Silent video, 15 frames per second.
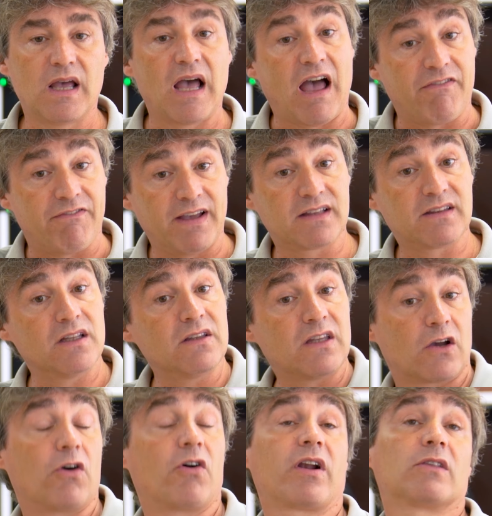affecting
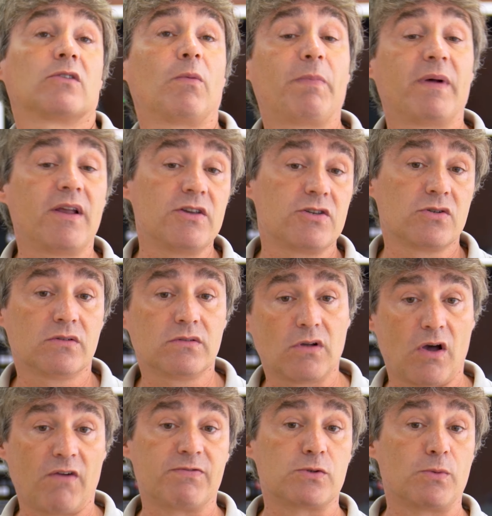the correct operation
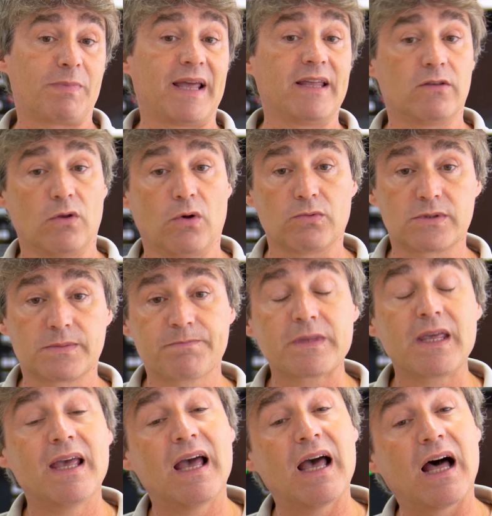of supplied loads.
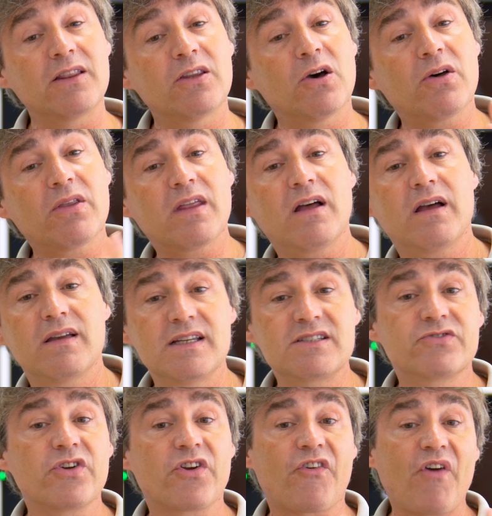And the other
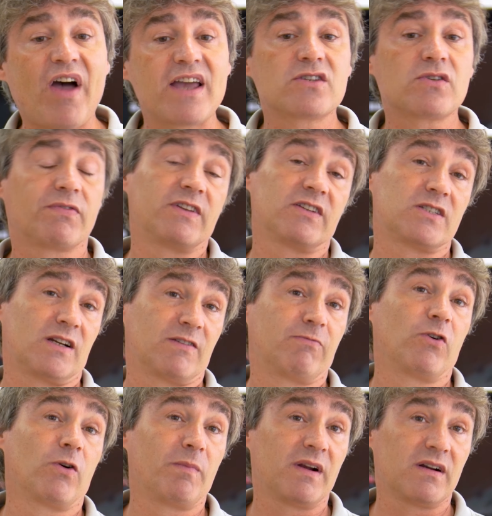is the rise of the
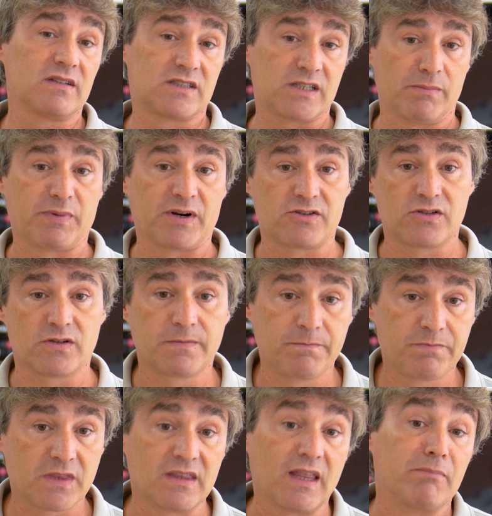transformer temperature
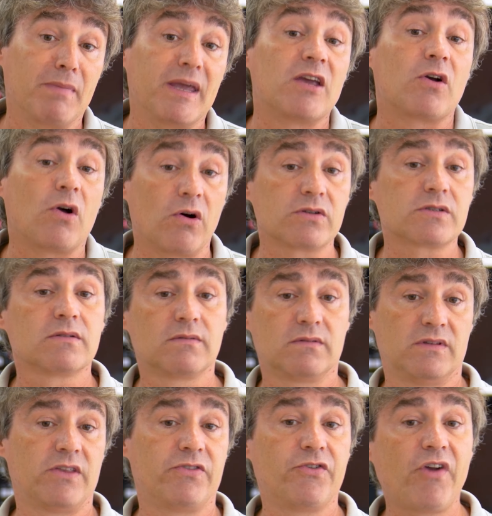that may cause
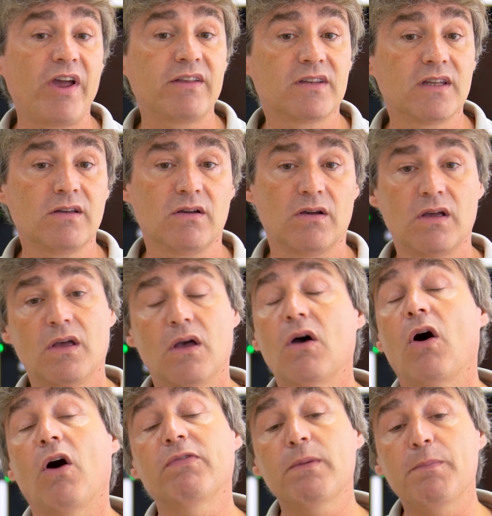the derating
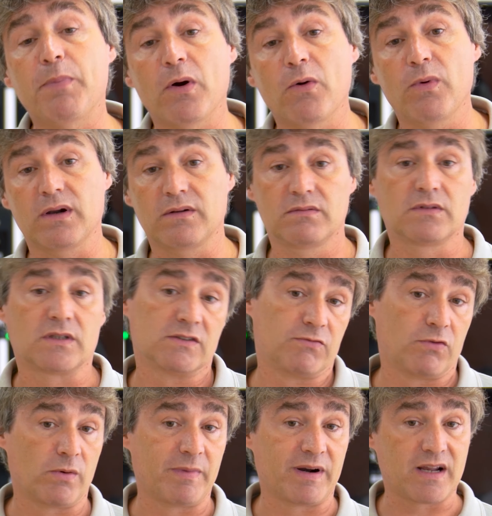of the power
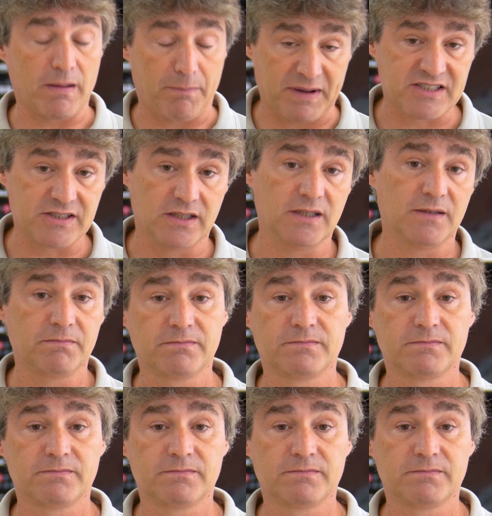transformer capacity.